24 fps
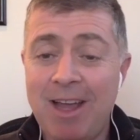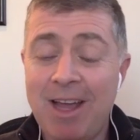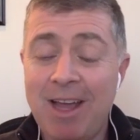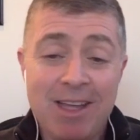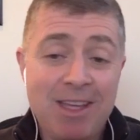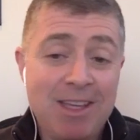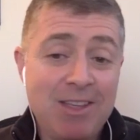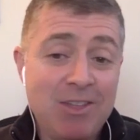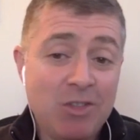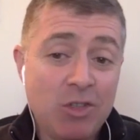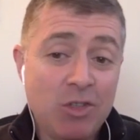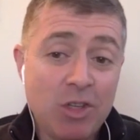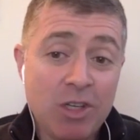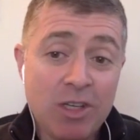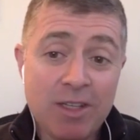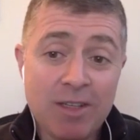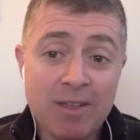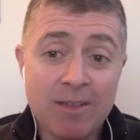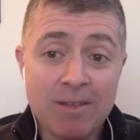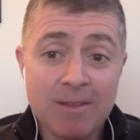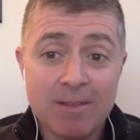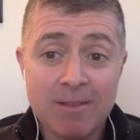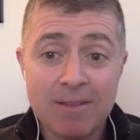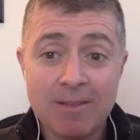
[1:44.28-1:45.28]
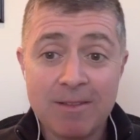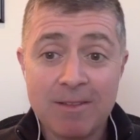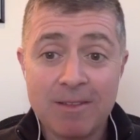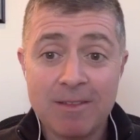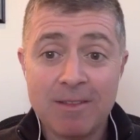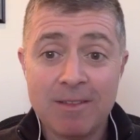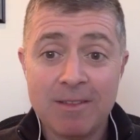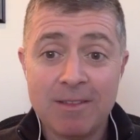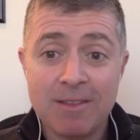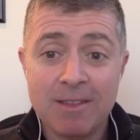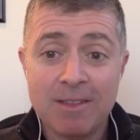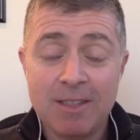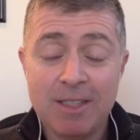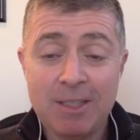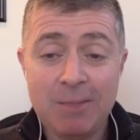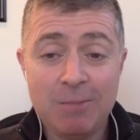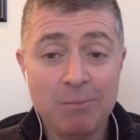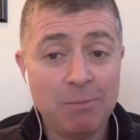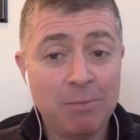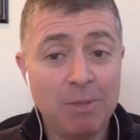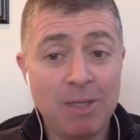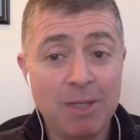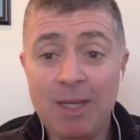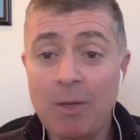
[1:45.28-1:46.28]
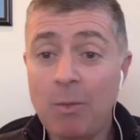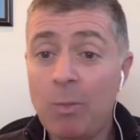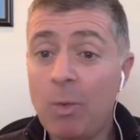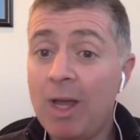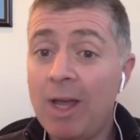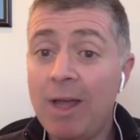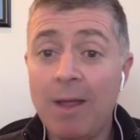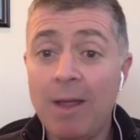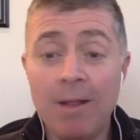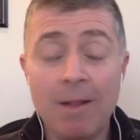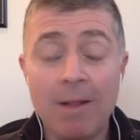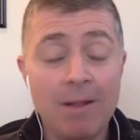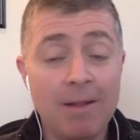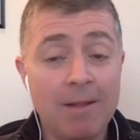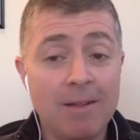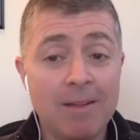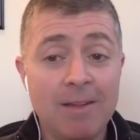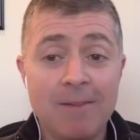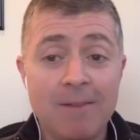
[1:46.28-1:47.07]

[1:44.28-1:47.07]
he's good. He's playing well.